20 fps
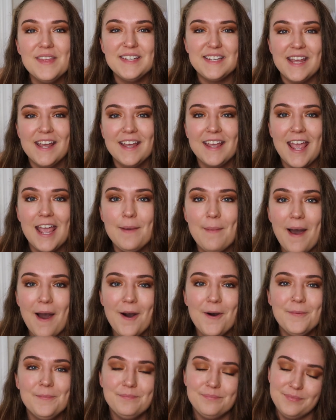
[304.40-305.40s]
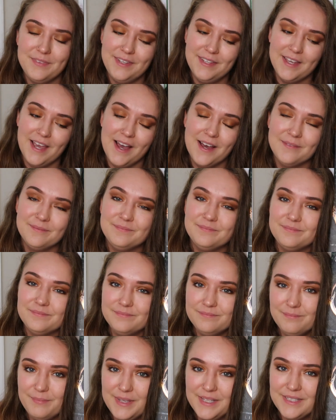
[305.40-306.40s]
the day it came out. Yeah,
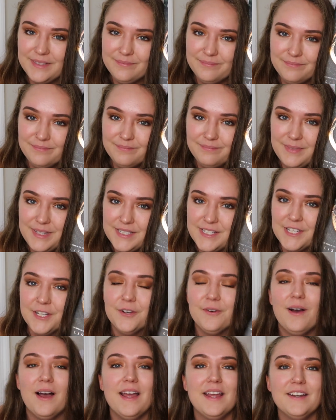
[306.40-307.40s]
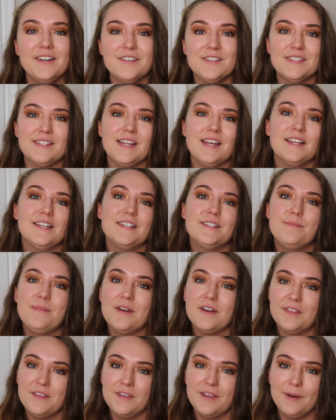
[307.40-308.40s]
me too. I understand.
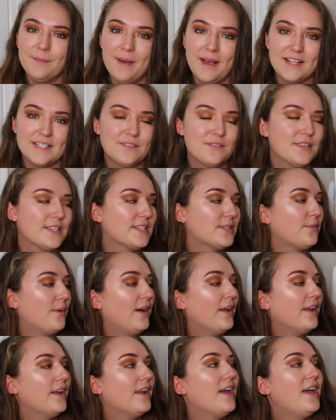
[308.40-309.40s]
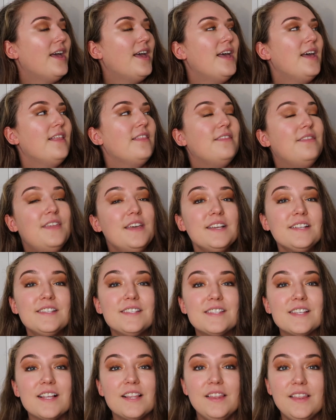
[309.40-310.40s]
Meredith, you get a pass for this one.
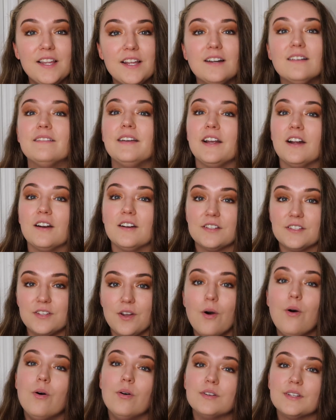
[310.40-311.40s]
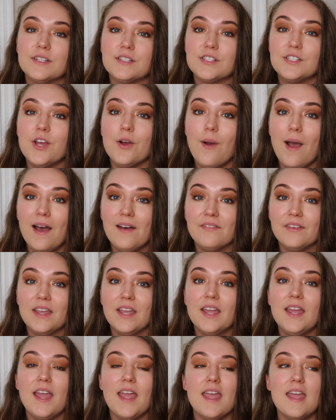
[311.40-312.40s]
This literally hurts to hold. It's so
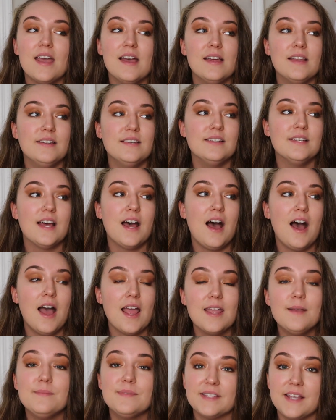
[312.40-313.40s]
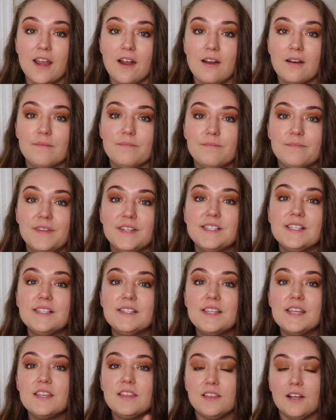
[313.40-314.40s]
heavy and I am scared. This
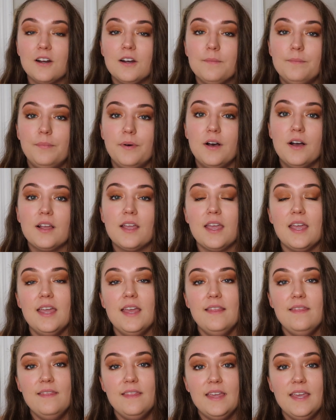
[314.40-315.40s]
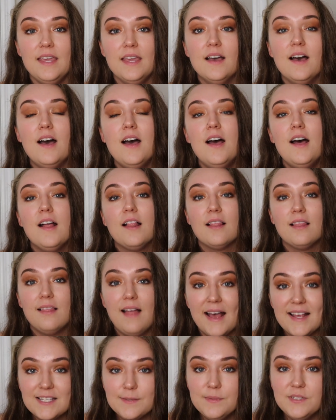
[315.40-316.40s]
is the third book in the
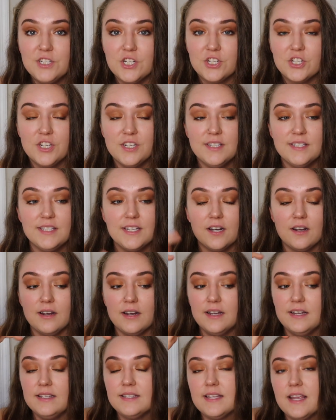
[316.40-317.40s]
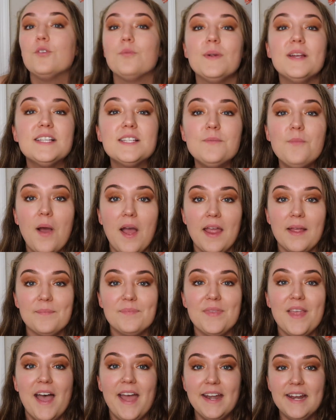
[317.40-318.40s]
Last Magician series. The reason why
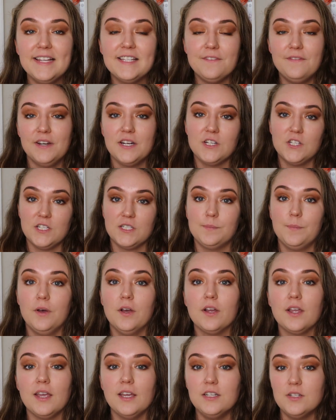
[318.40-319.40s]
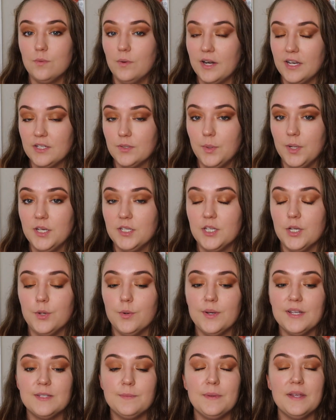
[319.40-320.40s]
I need to finish this book in
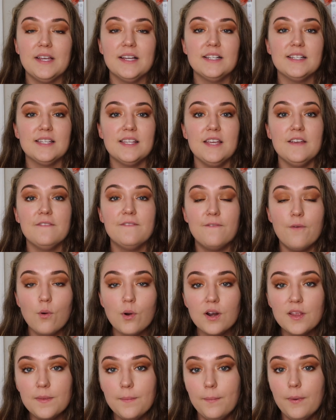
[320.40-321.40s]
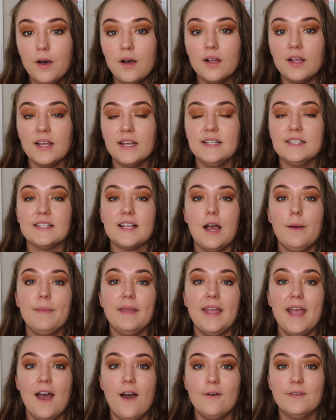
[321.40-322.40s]
2022 is because the fourth book is
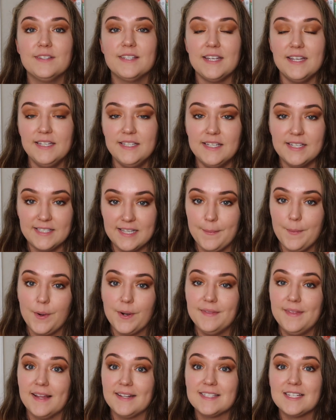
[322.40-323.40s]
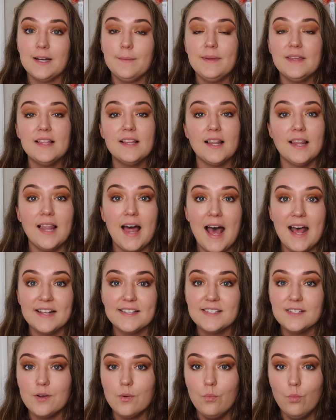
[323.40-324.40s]
coming out in December and that's going to be the
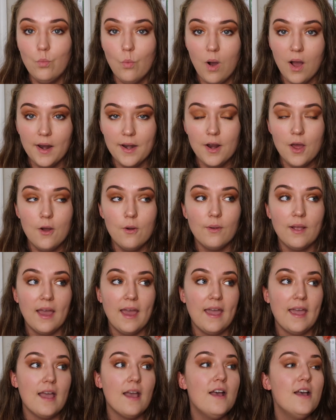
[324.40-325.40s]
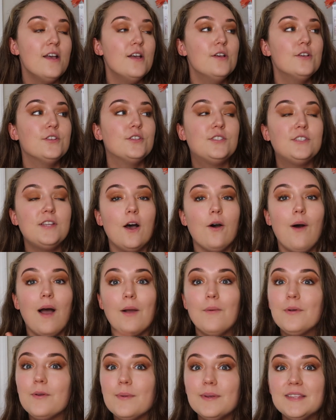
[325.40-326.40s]
last one, okay? So I
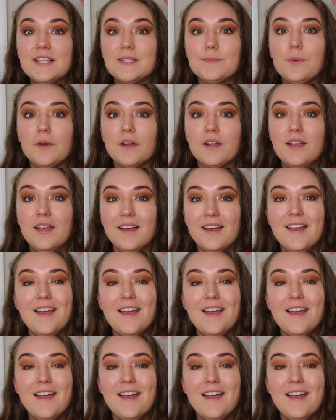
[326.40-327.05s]
want to read this book